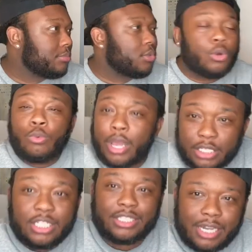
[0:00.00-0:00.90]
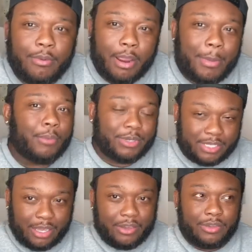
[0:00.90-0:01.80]
what judge in their right mind would have
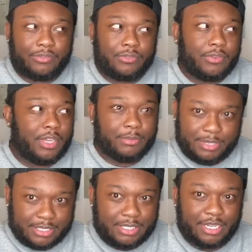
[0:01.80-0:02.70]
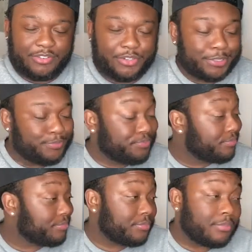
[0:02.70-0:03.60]
gave him custody of her?
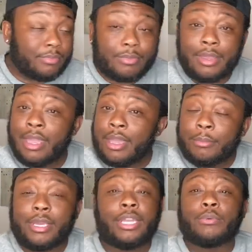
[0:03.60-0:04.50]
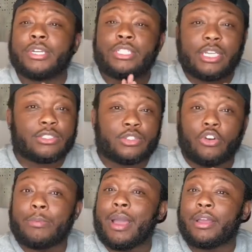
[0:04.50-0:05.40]
But anyway, she tells a story
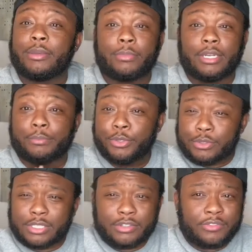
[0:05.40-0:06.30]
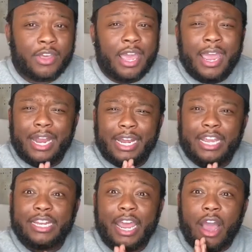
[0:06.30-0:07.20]
about him being abusive. And
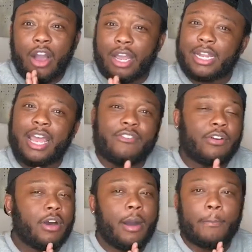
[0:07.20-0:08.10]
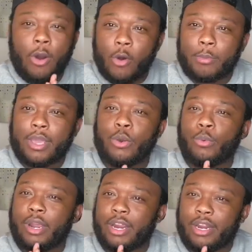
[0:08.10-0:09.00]
they all kind of have a moment
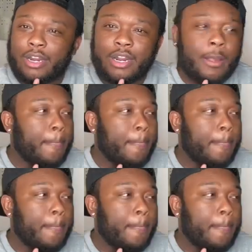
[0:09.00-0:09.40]
where